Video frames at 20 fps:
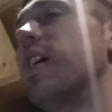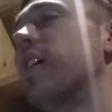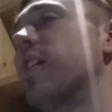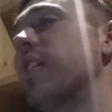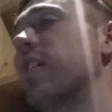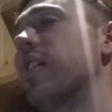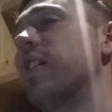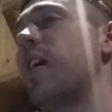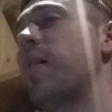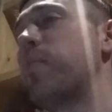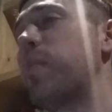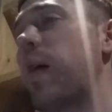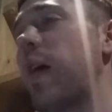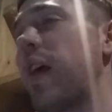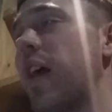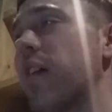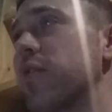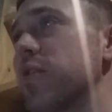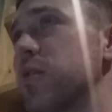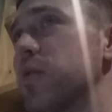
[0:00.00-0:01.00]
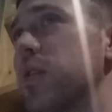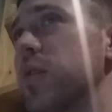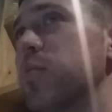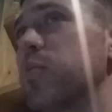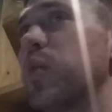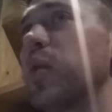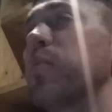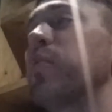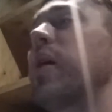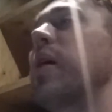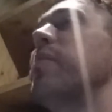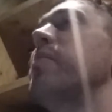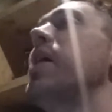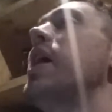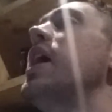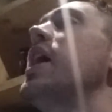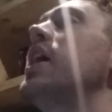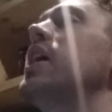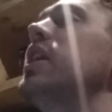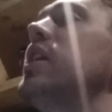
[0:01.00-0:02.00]
So not by everyone, but by
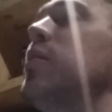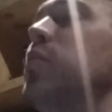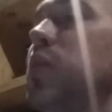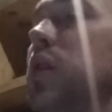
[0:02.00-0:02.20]
many